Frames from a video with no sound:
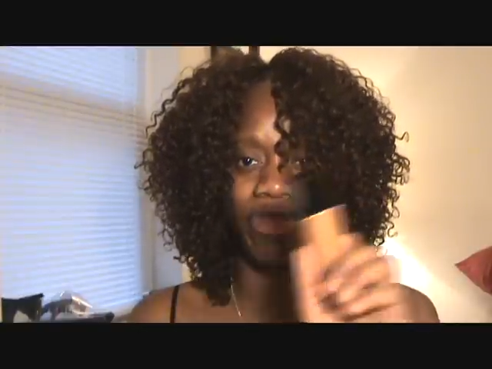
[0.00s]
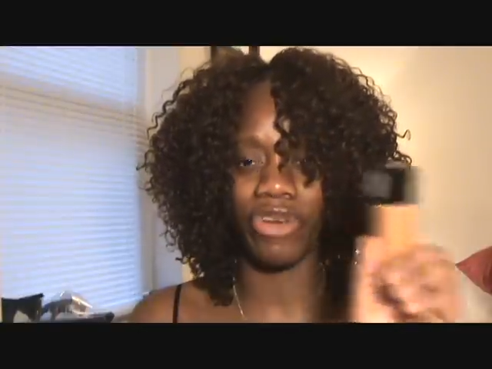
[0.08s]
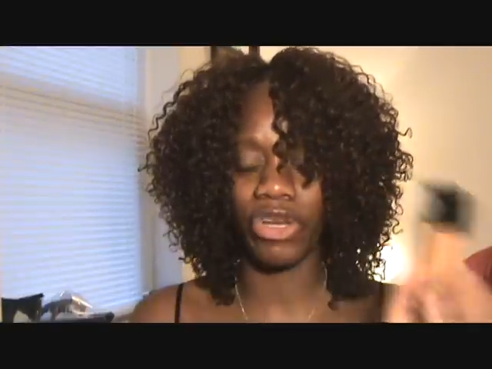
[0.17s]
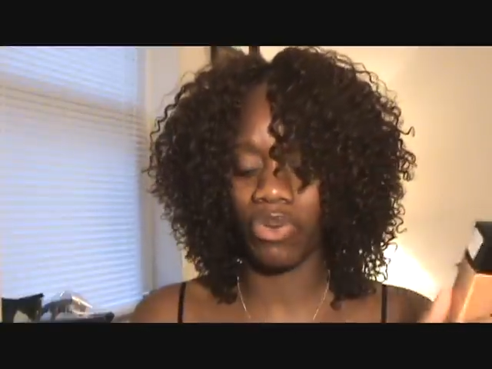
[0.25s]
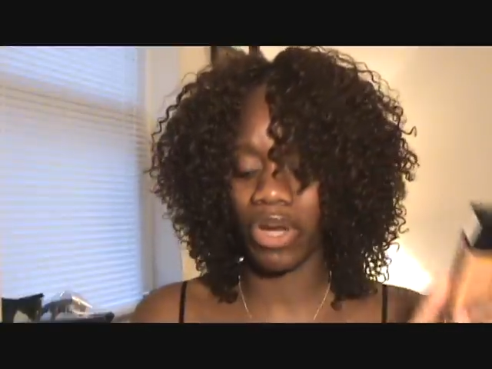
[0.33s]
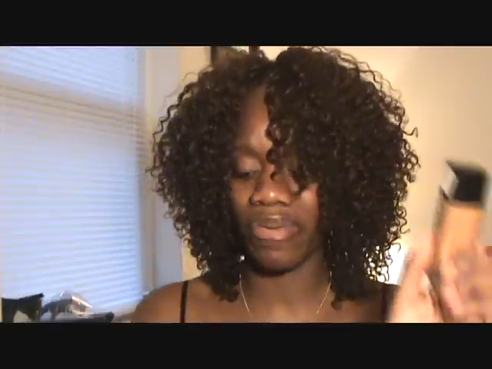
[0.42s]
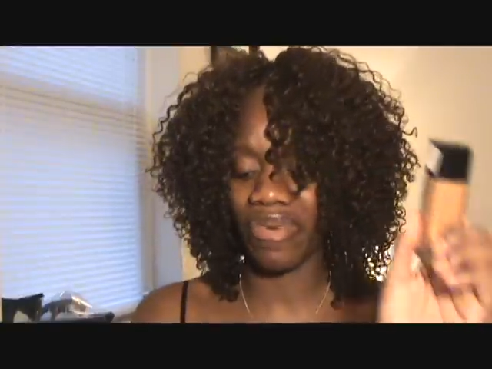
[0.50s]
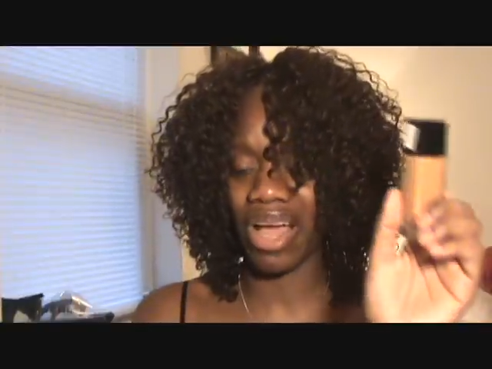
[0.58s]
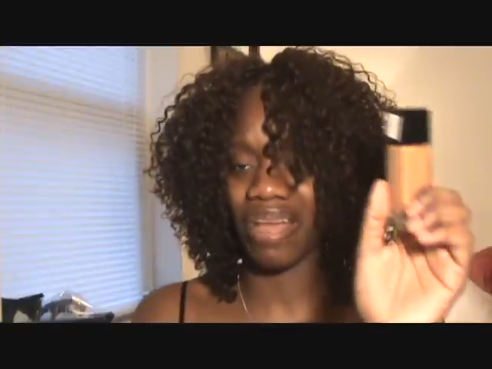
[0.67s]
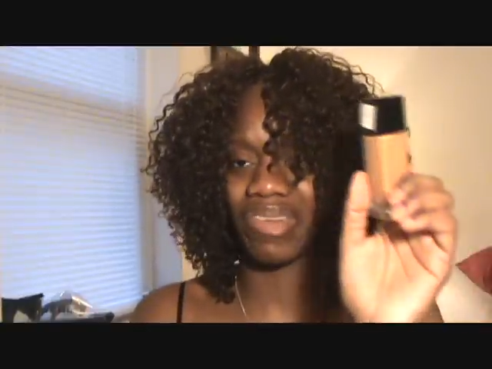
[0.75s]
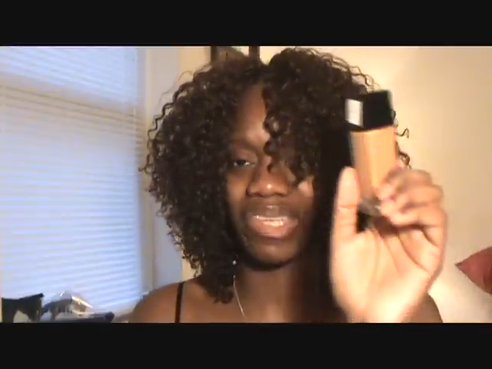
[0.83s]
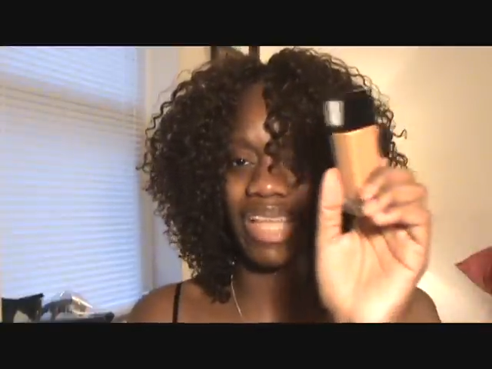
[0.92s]
but
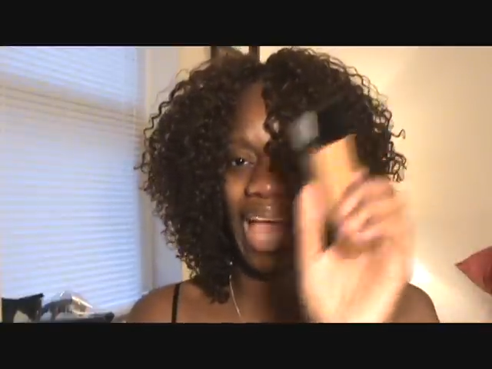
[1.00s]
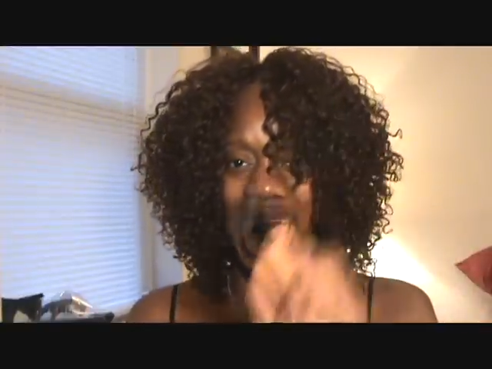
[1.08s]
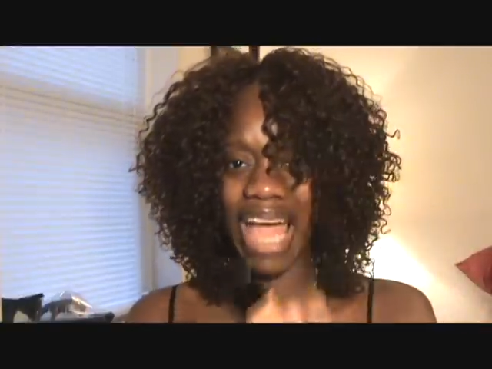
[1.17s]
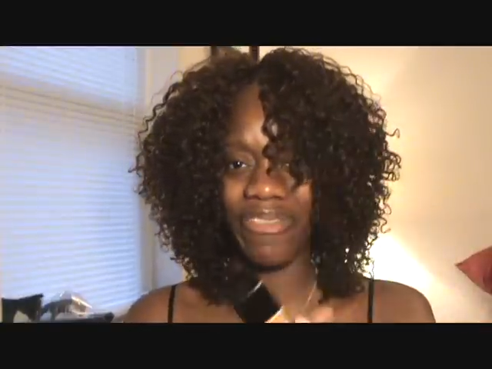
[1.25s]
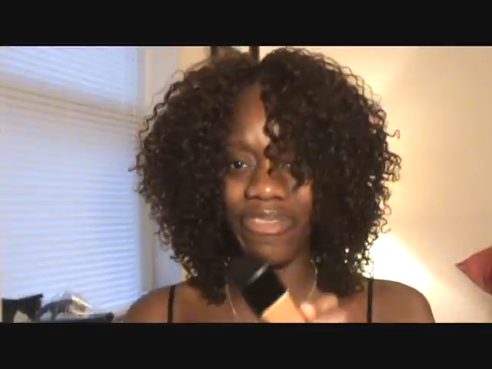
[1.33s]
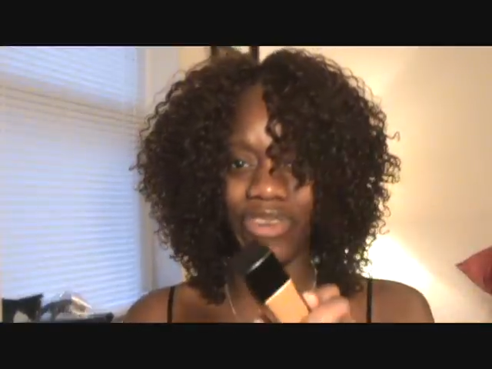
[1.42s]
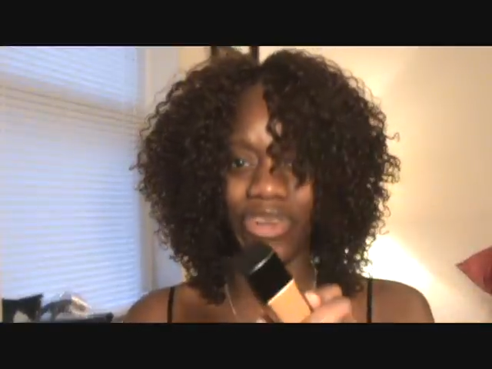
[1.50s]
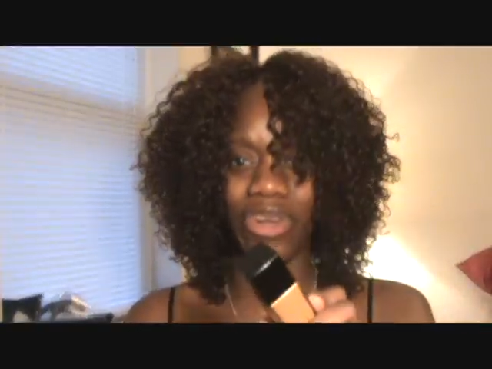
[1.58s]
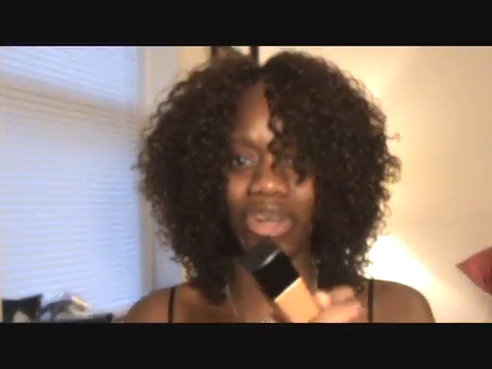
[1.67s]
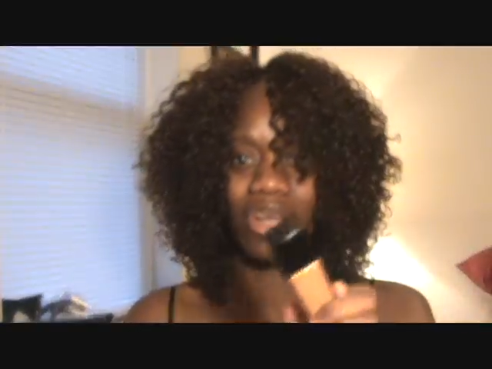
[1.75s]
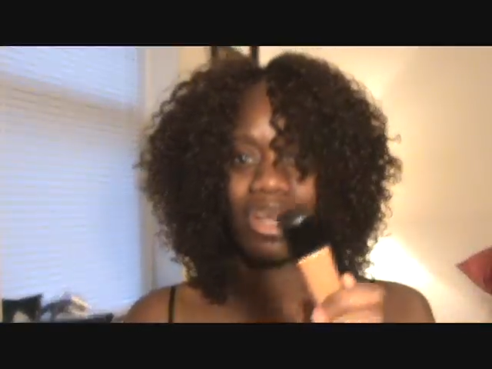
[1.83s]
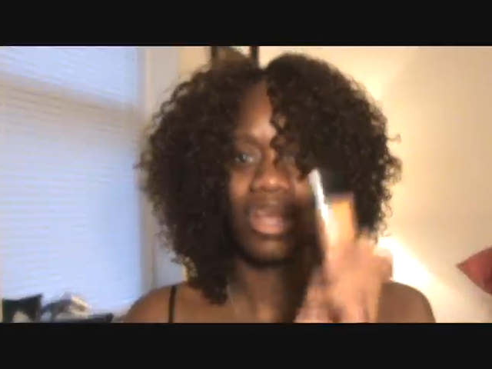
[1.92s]
325 is
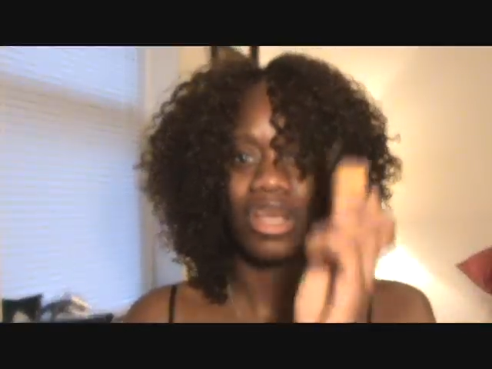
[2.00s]
after